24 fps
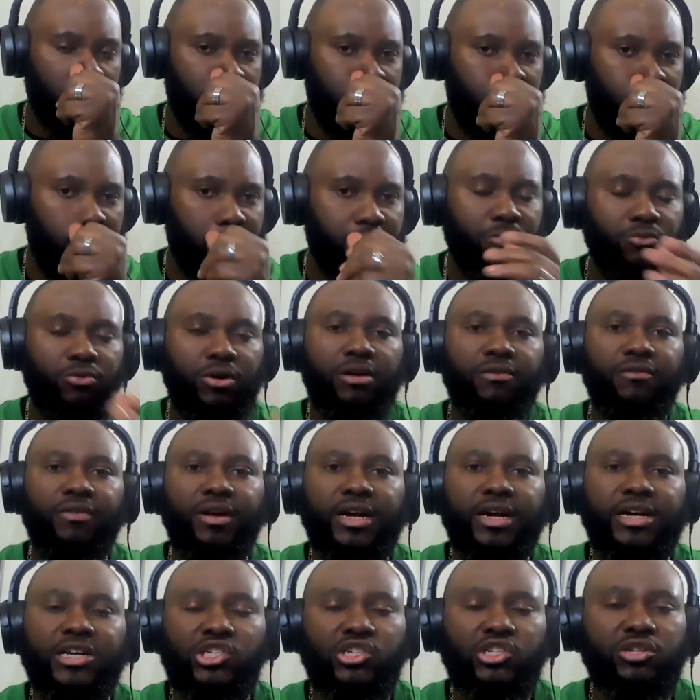going on in
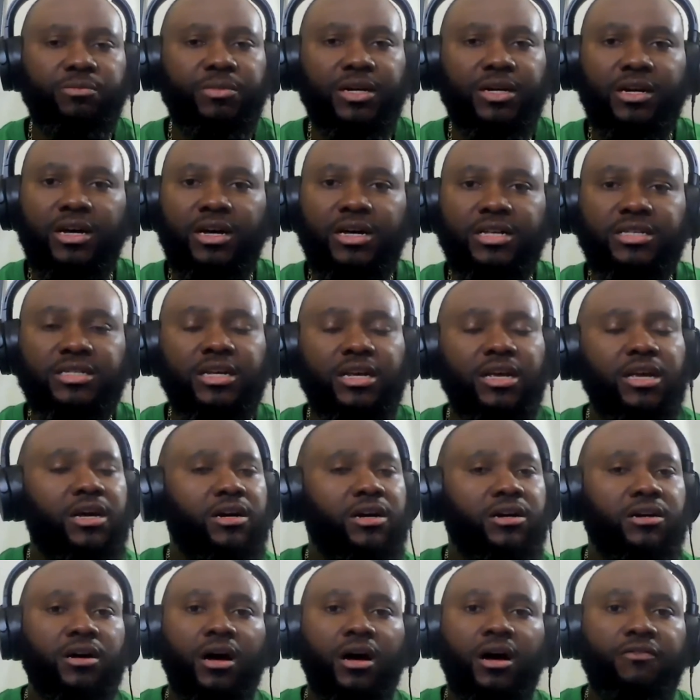Revelation because,
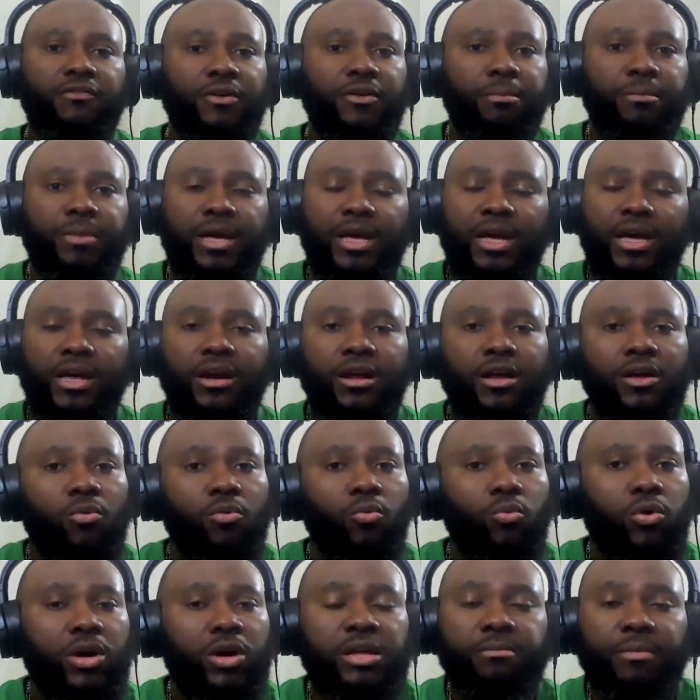God forbid,
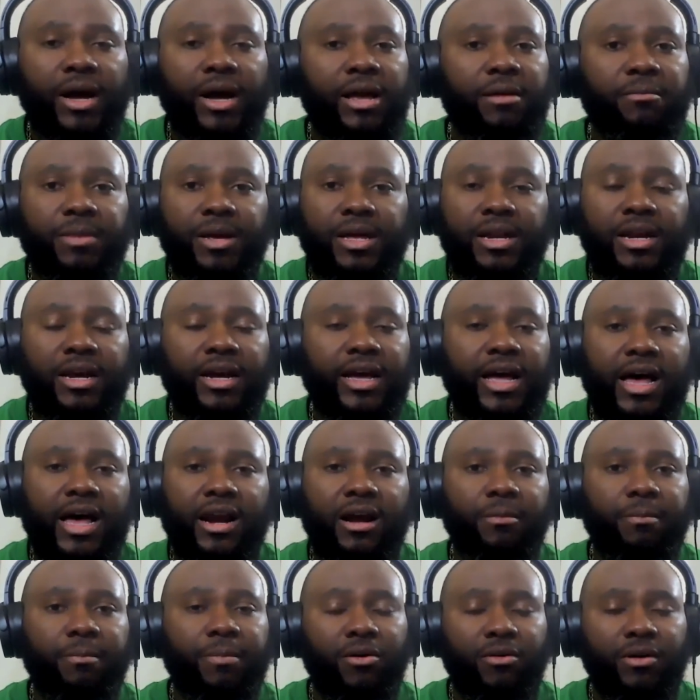we might be and got
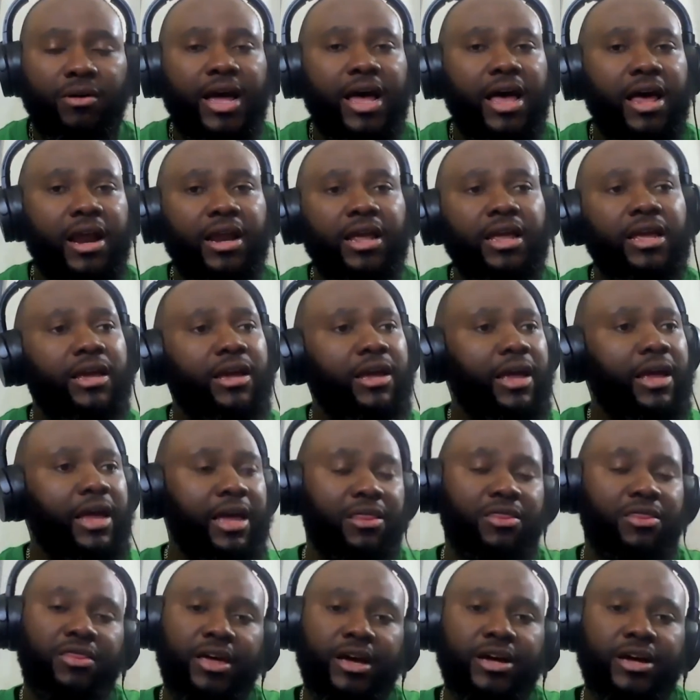up on out of here,
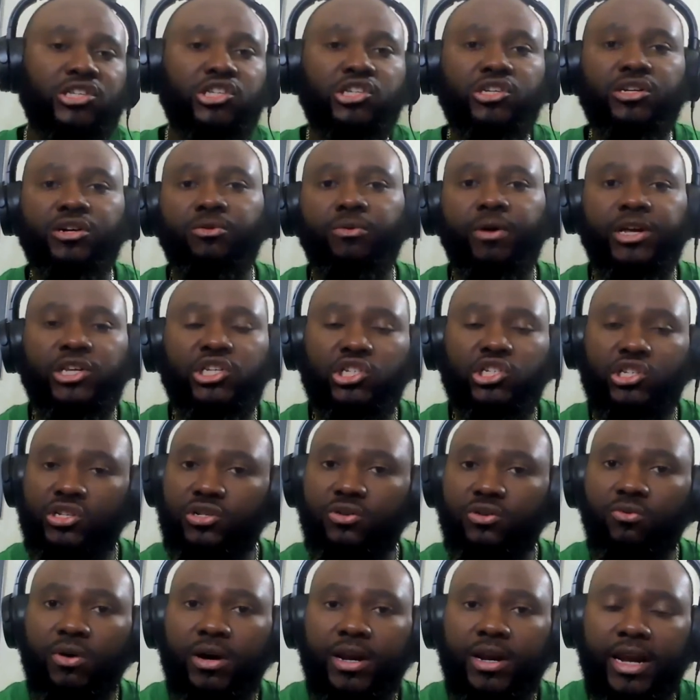and their generation is
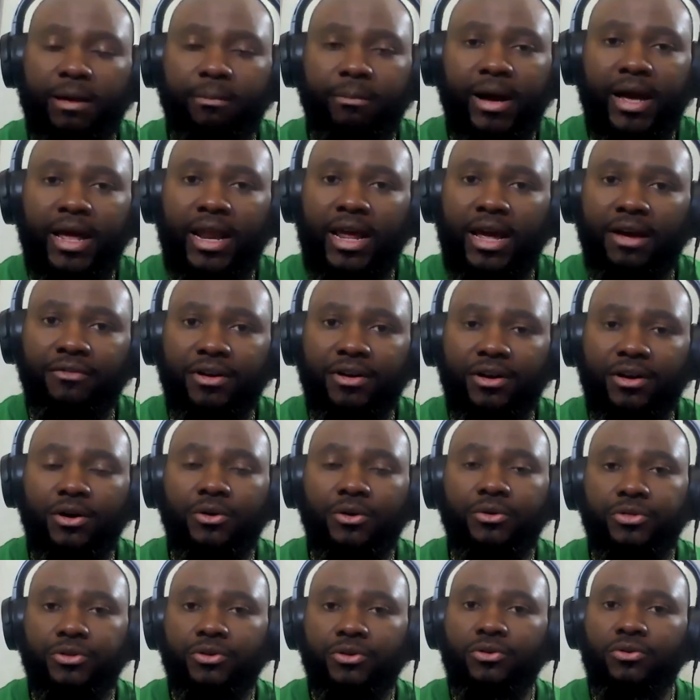the one that might have to
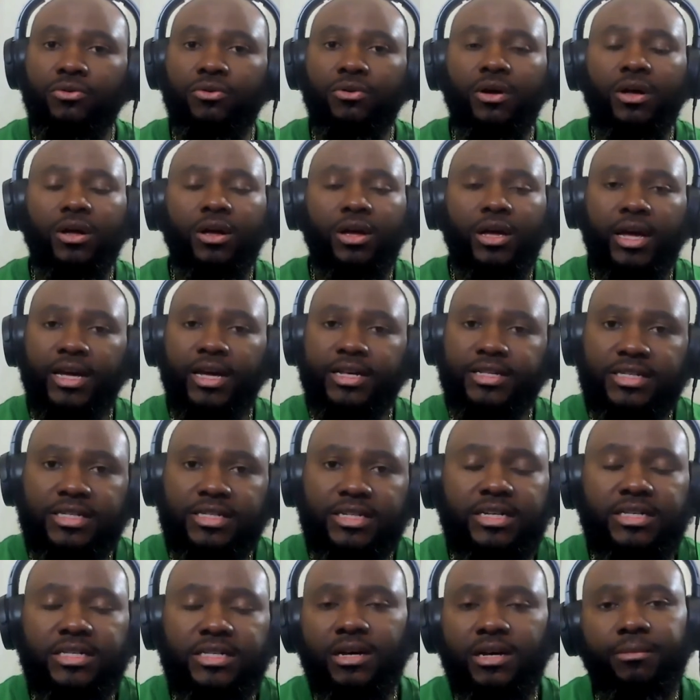go through and
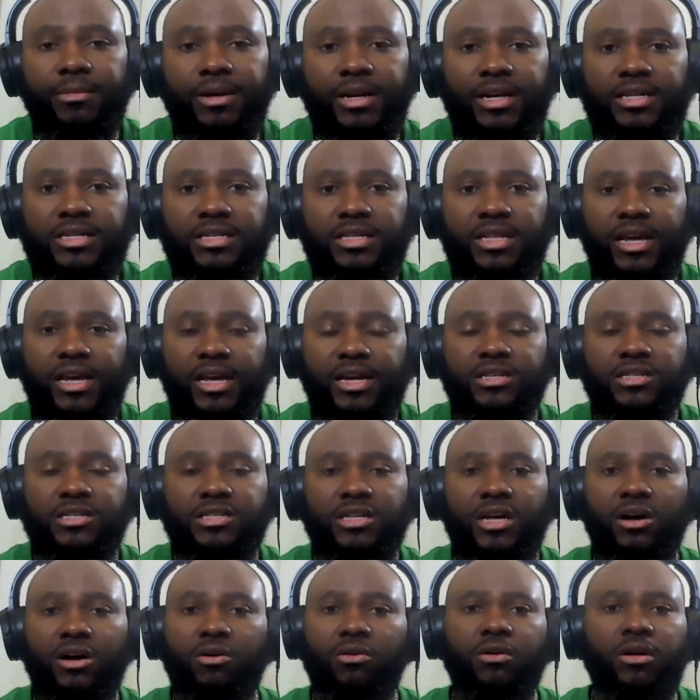see some of these things.
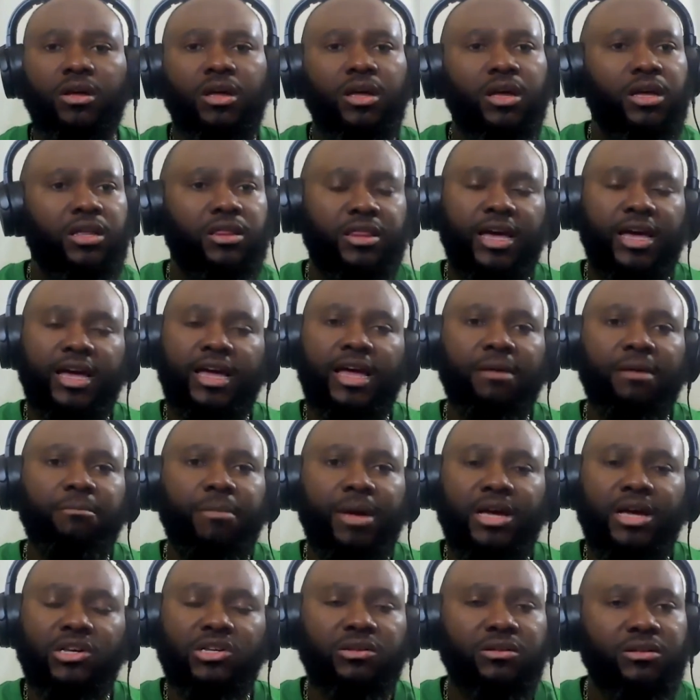So they
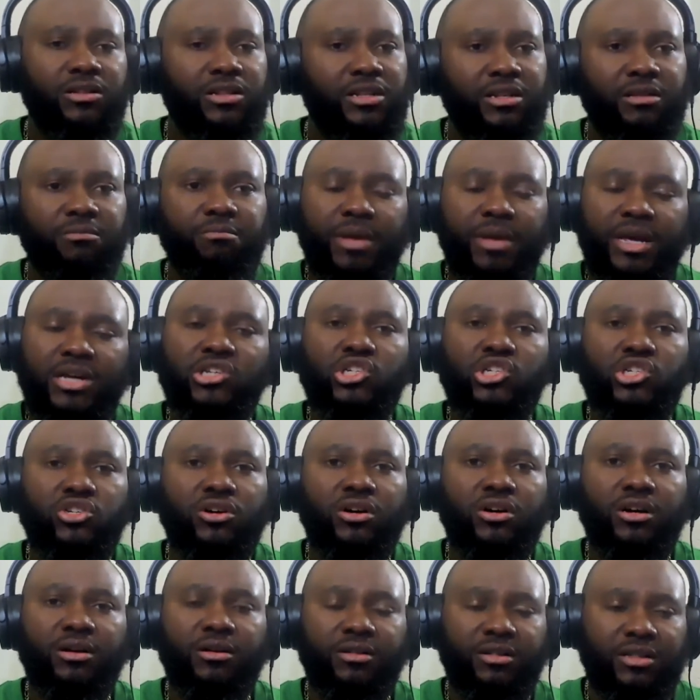make make
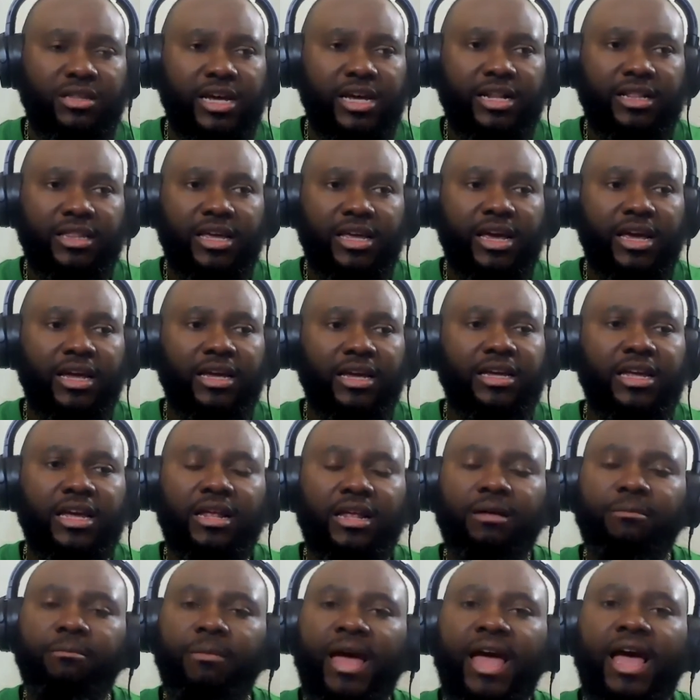sure that they
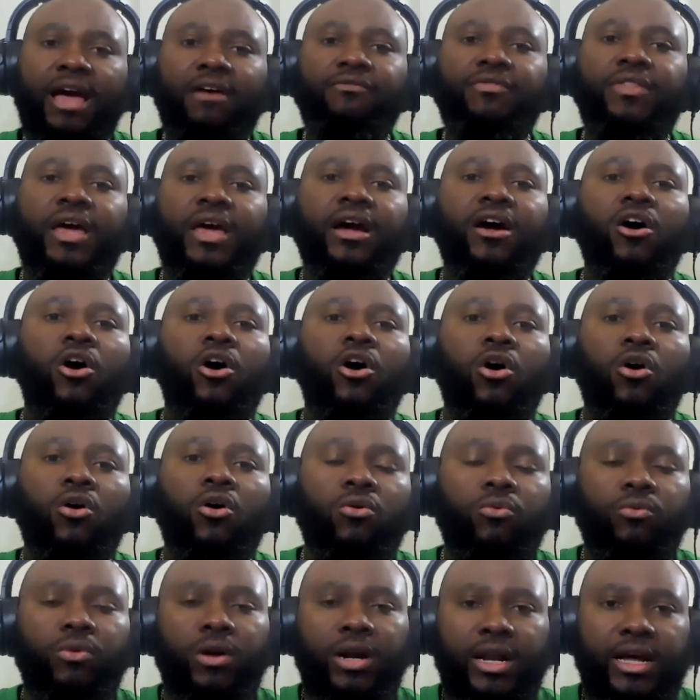get have their
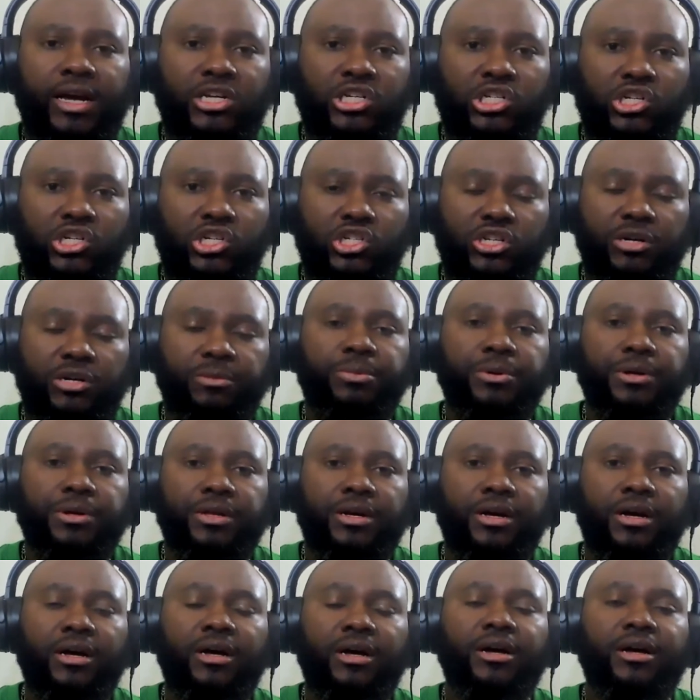own relationship with
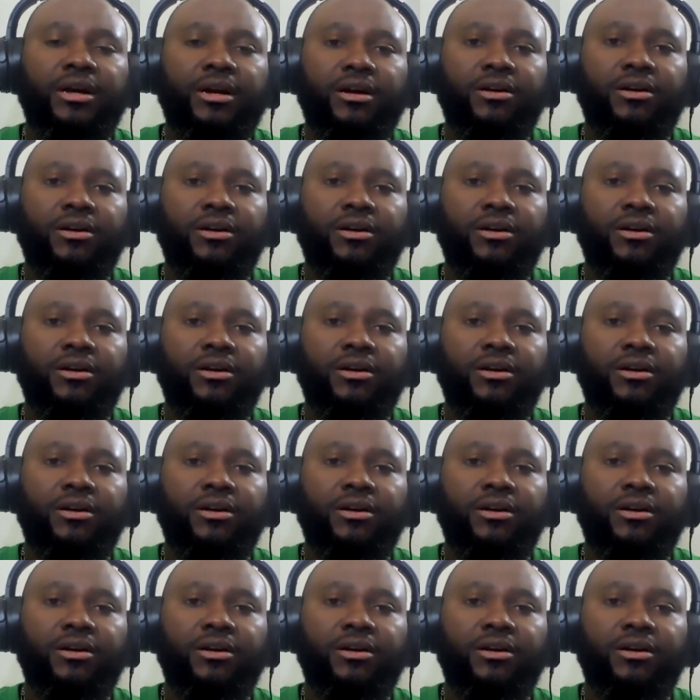God.